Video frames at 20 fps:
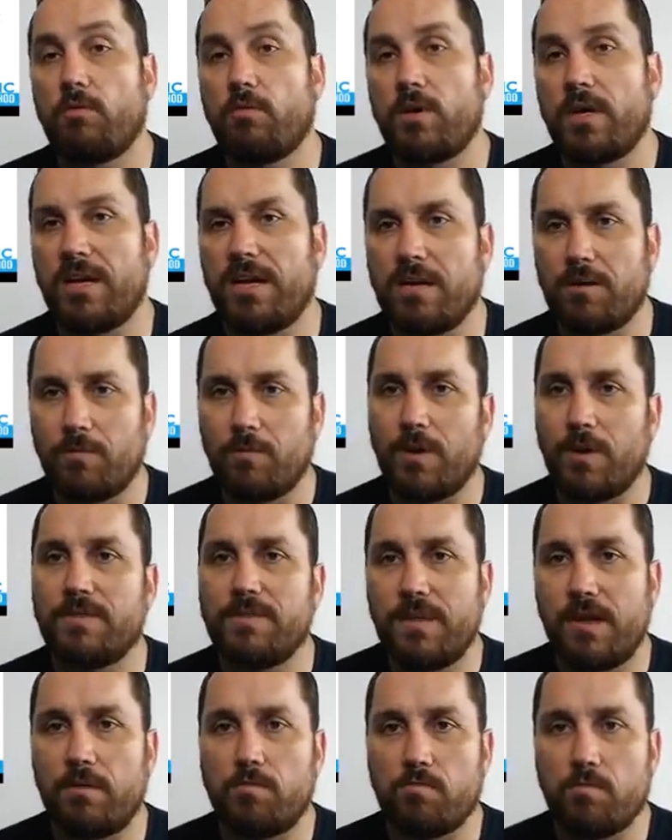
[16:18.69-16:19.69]
right
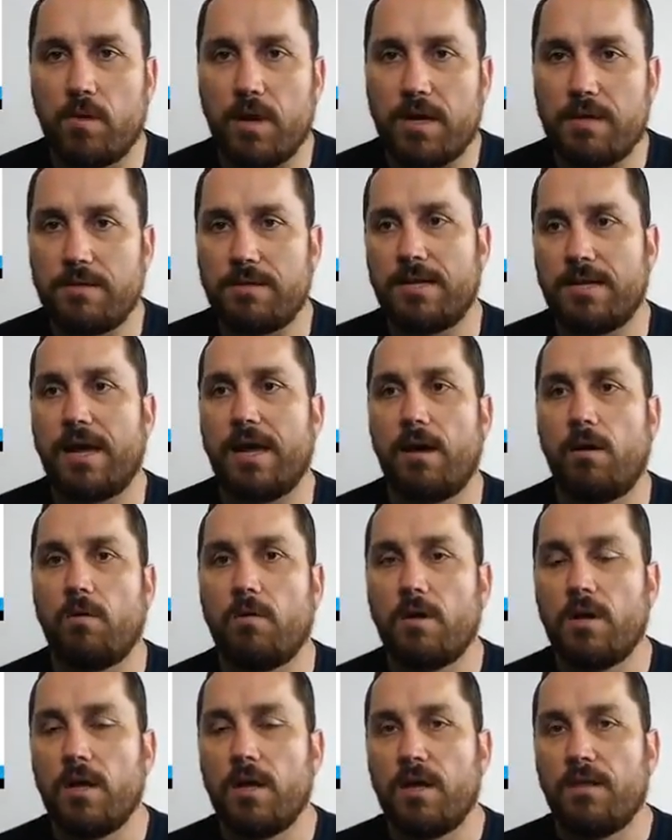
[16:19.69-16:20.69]
now. That's going to
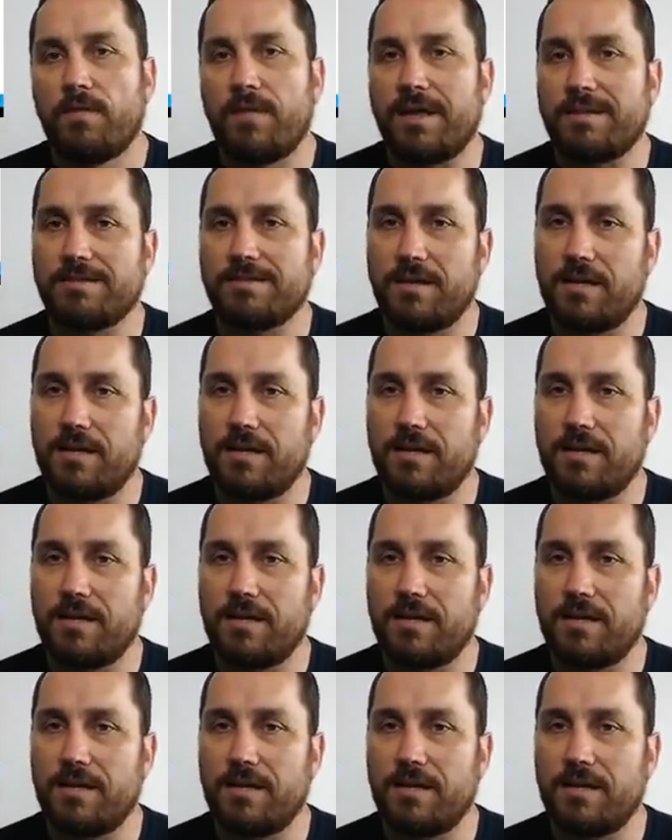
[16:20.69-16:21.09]
help them out.